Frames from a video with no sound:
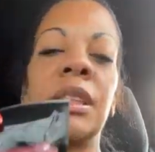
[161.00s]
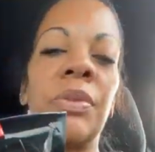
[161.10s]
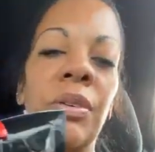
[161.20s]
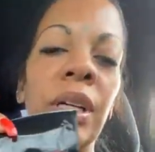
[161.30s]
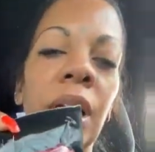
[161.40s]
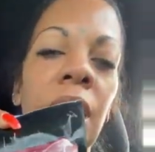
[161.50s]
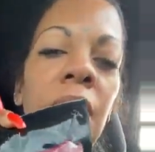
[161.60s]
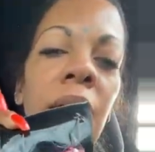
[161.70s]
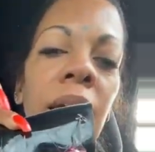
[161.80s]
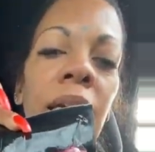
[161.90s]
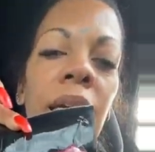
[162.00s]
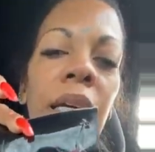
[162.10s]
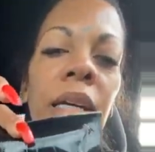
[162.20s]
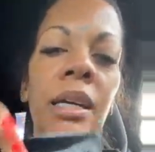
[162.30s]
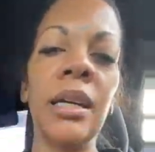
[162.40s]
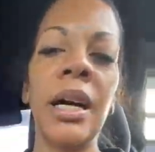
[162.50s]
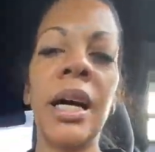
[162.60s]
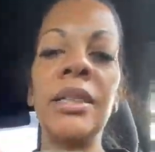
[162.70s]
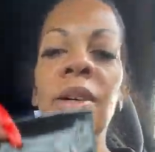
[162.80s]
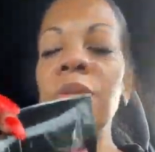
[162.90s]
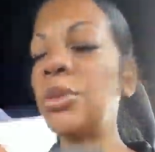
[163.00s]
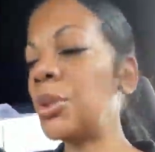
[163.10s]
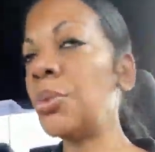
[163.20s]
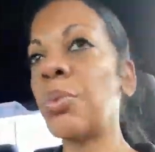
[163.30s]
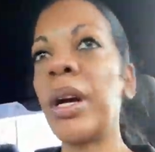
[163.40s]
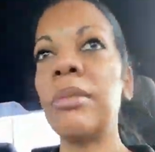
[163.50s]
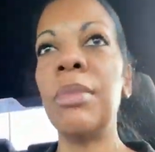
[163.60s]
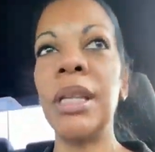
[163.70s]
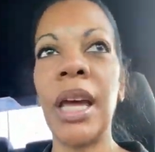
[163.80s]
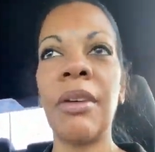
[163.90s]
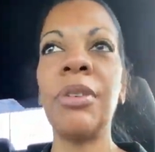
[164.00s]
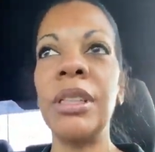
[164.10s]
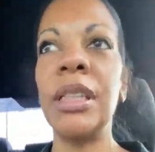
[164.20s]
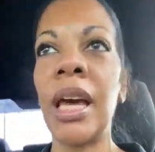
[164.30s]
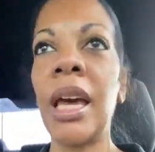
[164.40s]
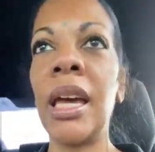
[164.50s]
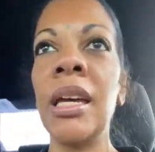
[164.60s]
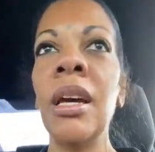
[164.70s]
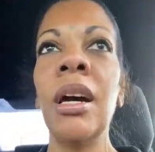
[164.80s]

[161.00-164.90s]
is very clean eating. I don't do red meat every day.